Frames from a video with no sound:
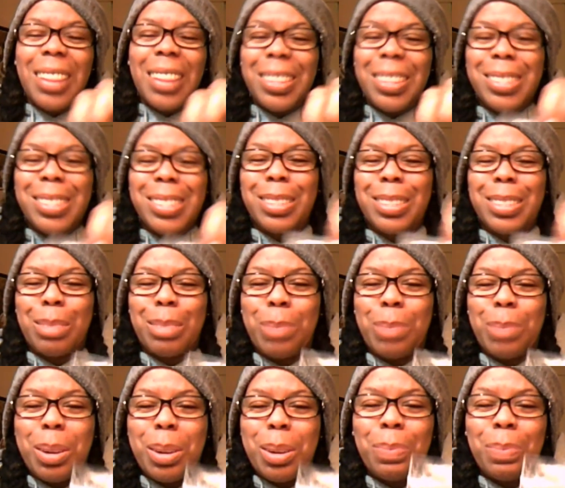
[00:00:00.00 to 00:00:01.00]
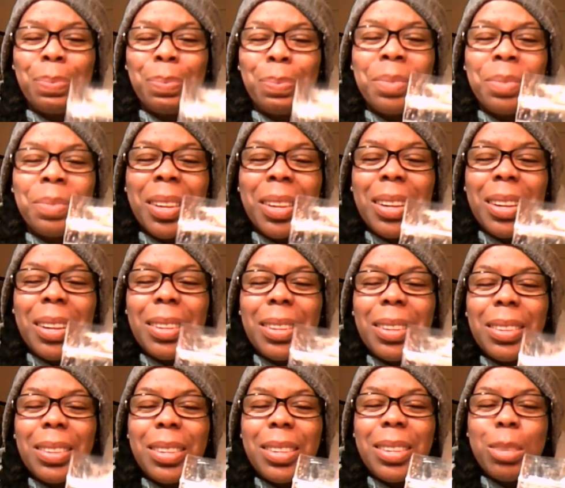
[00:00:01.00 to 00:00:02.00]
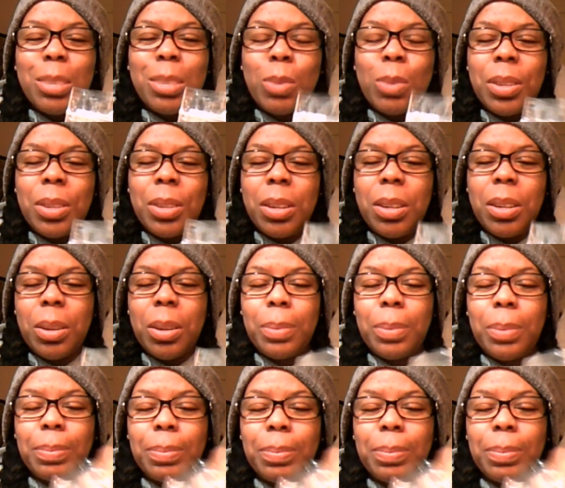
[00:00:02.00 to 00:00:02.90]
This is the bomb. This one here.